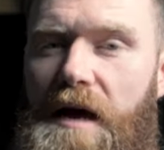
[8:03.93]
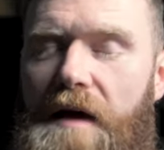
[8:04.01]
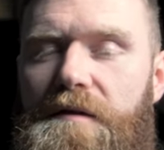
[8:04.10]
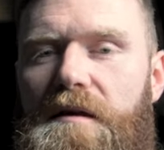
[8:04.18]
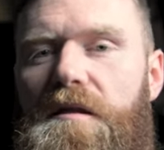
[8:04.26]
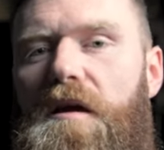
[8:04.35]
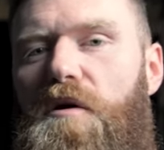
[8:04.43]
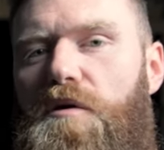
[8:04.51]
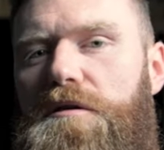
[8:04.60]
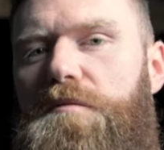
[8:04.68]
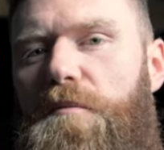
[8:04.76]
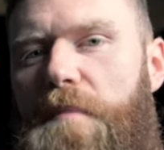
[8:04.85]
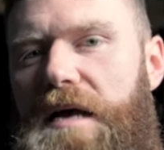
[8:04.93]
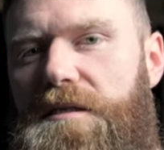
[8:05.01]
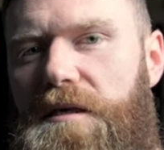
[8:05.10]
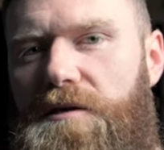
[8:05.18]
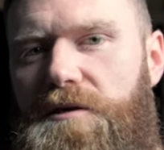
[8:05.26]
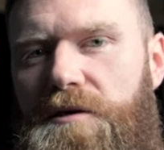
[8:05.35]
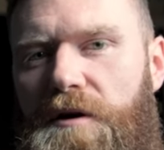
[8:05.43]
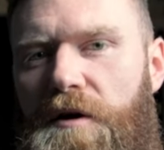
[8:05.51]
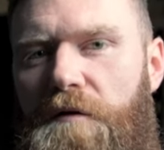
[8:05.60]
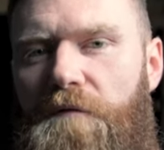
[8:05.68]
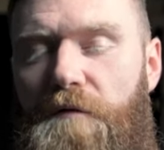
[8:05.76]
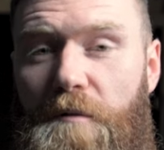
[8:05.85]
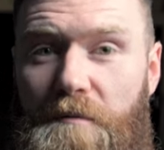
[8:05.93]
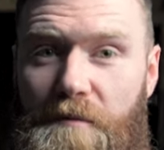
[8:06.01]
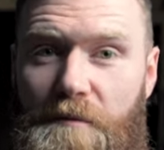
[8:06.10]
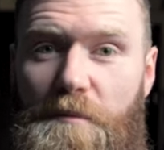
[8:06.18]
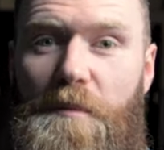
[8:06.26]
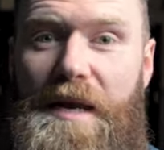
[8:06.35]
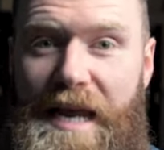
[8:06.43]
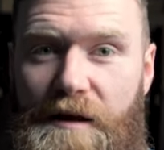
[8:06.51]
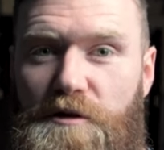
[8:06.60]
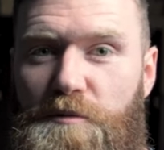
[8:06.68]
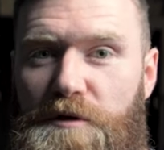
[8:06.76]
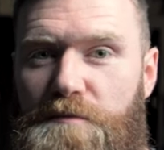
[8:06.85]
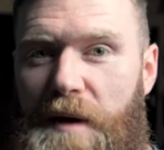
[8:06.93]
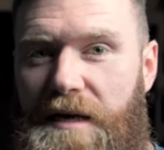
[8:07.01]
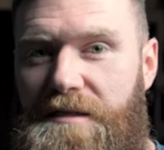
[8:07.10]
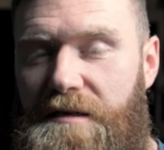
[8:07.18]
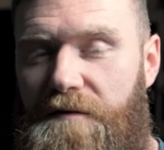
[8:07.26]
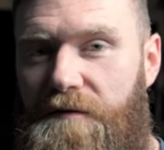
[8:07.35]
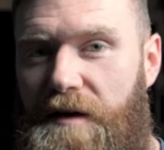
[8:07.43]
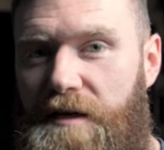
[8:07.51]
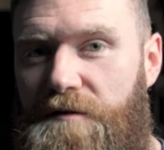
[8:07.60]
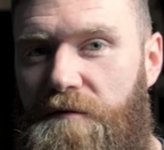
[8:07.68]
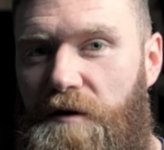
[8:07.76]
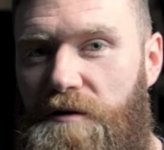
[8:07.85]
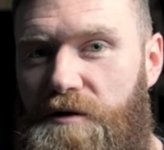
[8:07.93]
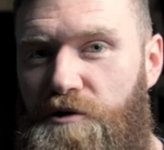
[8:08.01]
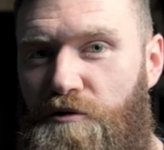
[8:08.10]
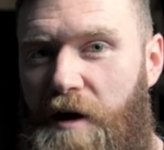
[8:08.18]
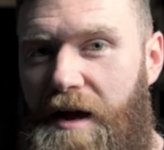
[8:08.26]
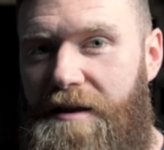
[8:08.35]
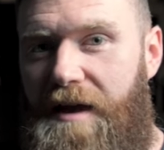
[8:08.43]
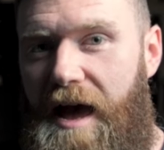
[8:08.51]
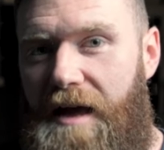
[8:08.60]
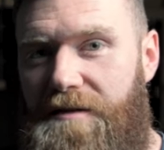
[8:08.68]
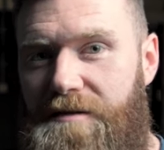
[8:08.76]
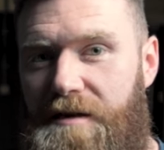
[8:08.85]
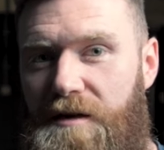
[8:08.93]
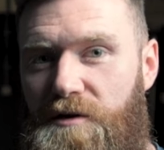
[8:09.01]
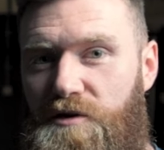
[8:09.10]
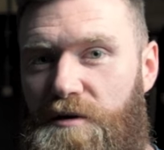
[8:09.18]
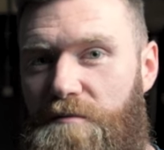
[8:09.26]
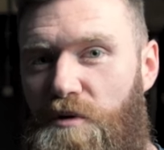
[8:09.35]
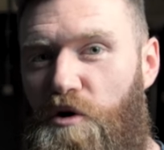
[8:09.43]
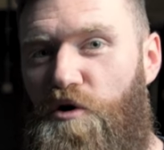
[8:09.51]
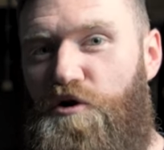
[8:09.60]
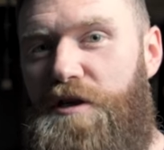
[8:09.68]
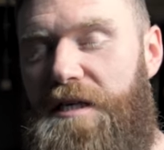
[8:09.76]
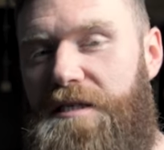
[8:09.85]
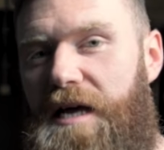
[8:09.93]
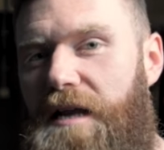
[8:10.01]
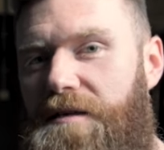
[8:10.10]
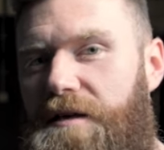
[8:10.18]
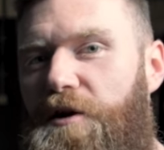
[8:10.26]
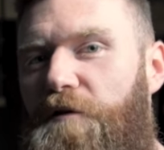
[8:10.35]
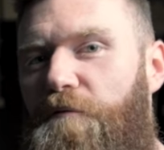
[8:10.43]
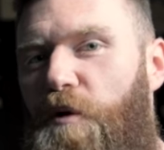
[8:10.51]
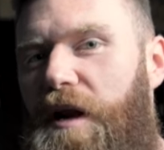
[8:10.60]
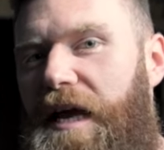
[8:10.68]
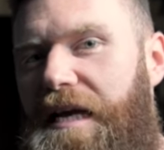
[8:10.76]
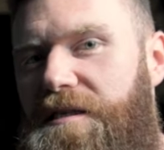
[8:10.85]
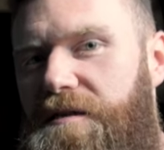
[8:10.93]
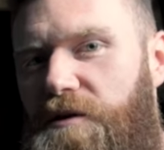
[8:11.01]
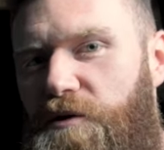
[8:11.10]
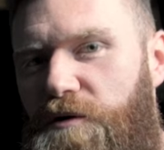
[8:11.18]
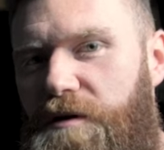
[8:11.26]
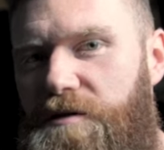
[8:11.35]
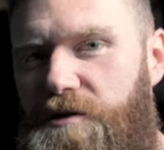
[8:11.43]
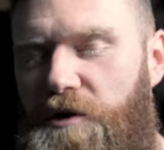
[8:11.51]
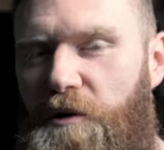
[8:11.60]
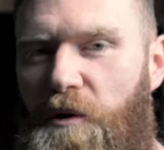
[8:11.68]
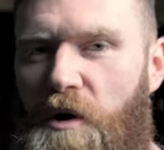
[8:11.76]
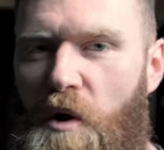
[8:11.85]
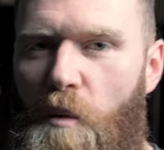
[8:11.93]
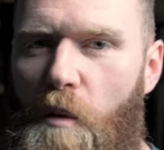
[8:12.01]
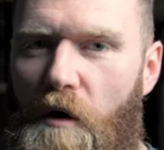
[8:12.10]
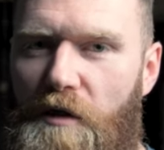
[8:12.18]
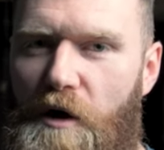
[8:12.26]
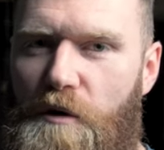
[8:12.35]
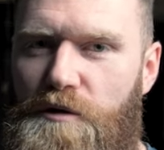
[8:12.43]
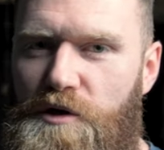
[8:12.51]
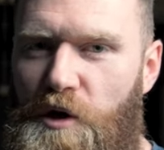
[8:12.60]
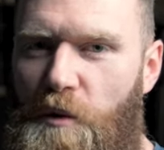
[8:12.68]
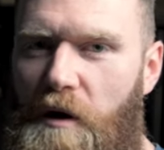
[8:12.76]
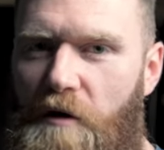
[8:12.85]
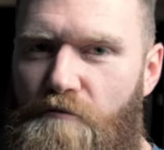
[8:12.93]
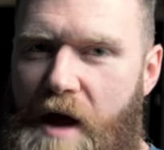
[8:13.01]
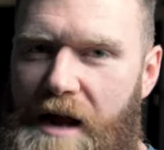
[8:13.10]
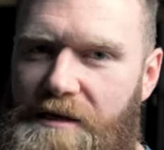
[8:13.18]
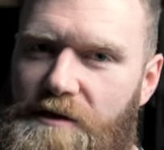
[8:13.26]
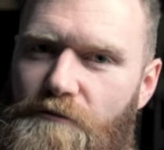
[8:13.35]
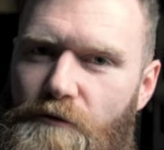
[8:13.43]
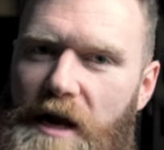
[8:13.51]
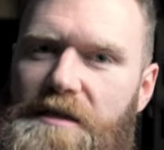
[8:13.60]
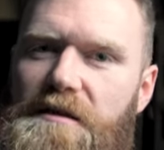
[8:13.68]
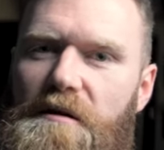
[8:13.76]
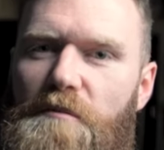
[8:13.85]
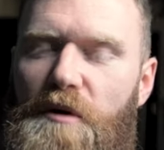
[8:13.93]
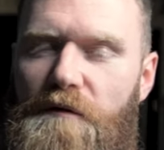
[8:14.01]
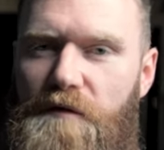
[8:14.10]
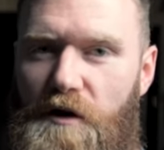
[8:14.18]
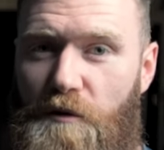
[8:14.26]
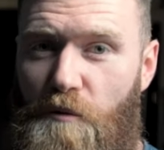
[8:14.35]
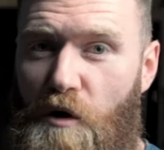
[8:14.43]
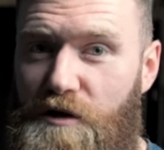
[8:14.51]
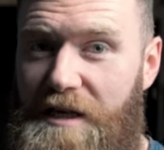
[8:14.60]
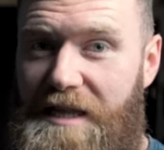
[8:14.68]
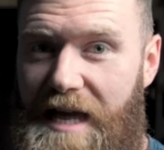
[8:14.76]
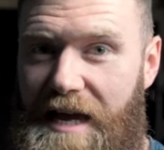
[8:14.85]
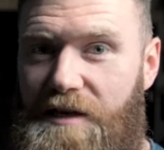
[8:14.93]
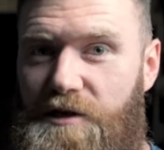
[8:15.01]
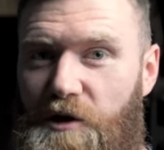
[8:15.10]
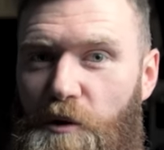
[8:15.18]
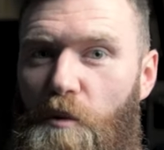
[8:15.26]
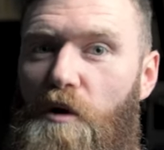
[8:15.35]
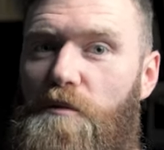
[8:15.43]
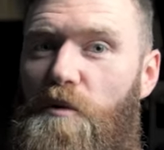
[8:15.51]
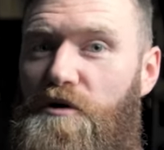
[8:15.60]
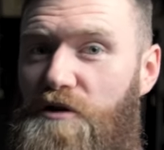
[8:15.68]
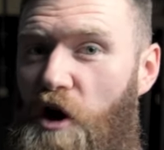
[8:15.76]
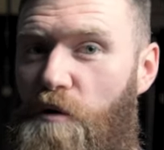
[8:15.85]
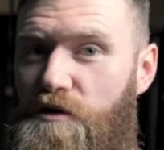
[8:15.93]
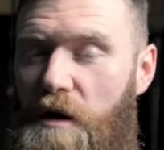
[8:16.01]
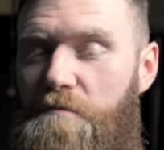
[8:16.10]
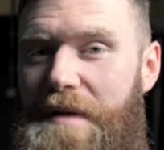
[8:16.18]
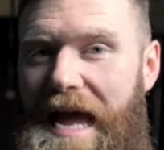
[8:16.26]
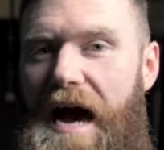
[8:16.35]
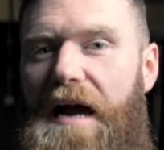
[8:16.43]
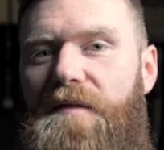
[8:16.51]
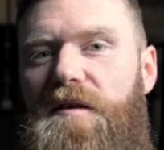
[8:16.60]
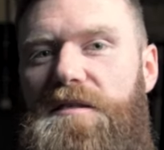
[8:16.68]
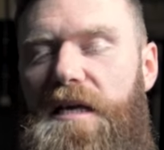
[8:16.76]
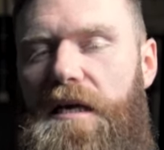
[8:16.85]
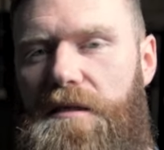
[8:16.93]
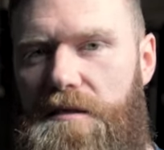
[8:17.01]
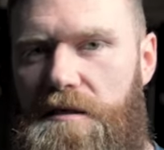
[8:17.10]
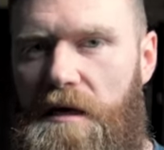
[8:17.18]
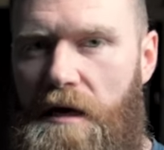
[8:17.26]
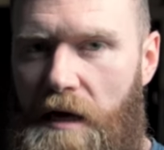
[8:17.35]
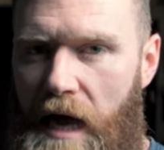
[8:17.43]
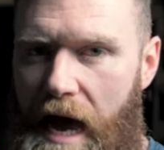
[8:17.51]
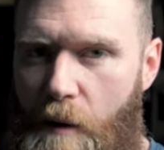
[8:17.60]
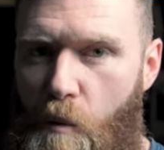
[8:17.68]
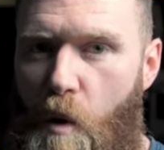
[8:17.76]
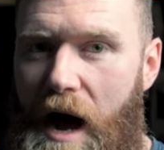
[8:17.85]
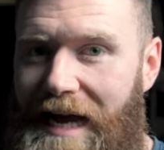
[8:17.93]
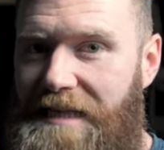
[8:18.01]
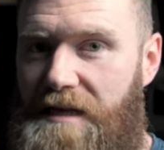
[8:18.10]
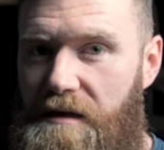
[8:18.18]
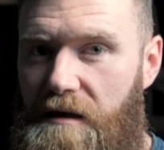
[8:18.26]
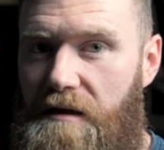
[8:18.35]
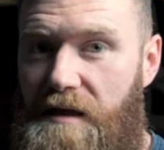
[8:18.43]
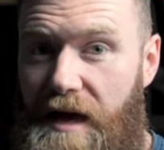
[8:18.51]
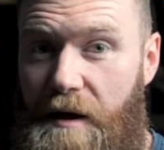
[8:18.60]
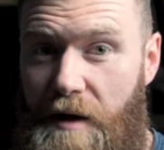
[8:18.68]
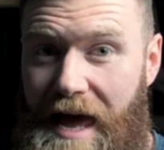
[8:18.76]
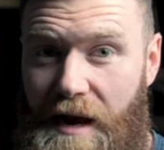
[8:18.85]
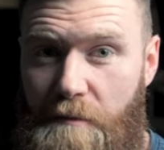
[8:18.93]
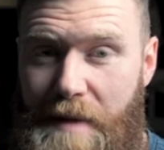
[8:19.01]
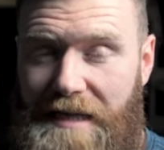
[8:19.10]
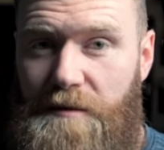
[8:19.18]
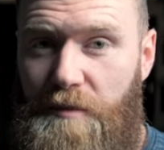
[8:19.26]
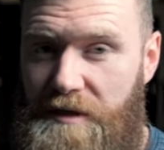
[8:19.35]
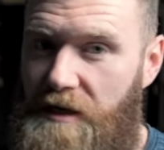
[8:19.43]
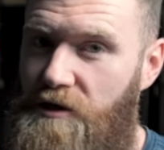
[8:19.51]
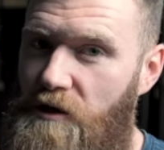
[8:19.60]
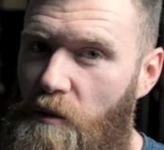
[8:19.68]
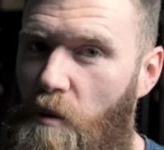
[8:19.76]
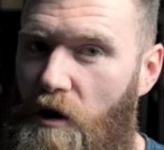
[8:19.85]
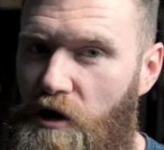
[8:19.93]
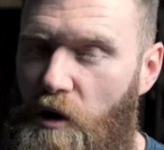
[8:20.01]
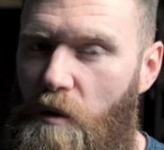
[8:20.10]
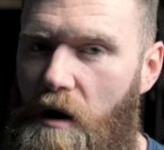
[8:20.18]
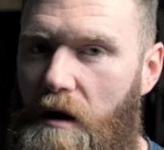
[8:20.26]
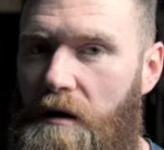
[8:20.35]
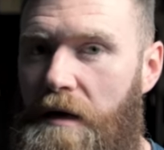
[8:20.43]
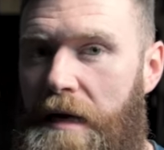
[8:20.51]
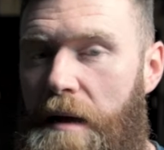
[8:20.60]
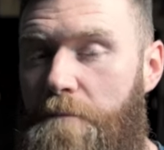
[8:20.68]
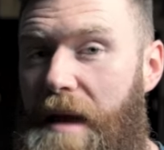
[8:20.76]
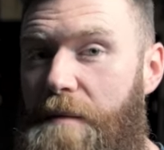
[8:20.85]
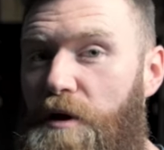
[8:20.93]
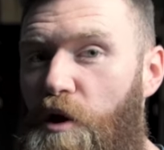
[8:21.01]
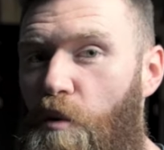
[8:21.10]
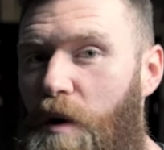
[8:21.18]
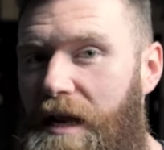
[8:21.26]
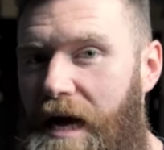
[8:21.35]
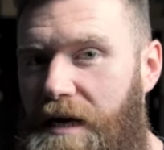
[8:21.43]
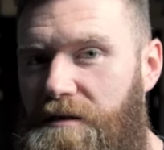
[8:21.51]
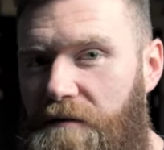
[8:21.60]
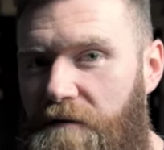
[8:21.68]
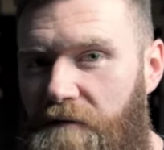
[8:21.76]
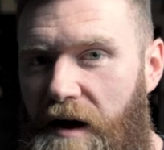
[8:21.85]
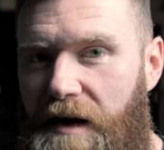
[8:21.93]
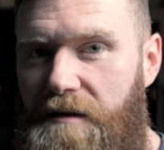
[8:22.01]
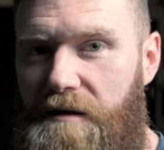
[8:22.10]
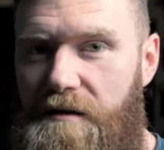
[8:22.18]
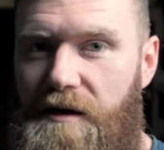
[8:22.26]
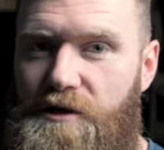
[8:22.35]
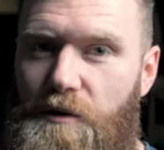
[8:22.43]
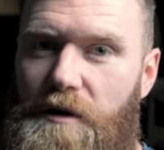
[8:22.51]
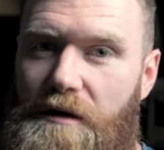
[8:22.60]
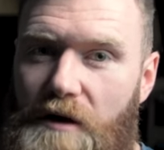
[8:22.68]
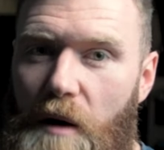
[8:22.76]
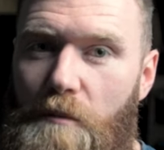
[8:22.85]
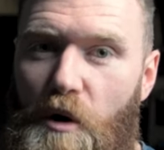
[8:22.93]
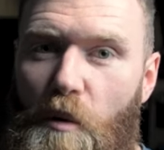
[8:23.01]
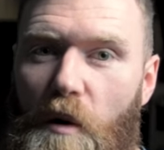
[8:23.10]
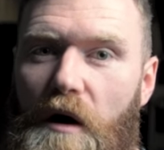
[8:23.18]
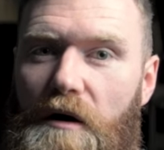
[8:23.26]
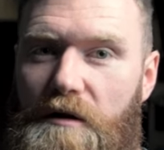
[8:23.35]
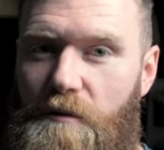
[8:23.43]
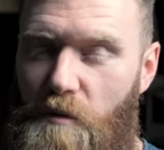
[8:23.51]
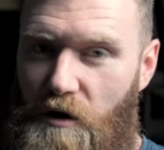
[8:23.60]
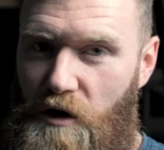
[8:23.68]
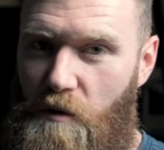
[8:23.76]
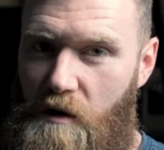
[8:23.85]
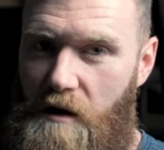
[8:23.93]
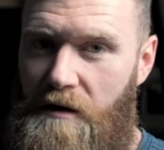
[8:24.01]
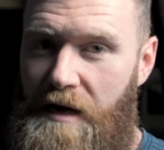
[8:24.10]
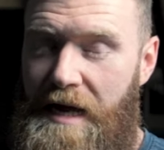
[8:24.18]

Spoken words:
I think the ultimate message from Neil's perspective is for you to try and get some understanding of what it is that others do, what those who are ranked and rated above you, what do they do, what goes on behind the scenes, and why is it that they're in a better position than what you are. Maybe you will actually find that they're doing a lot more work than what you are.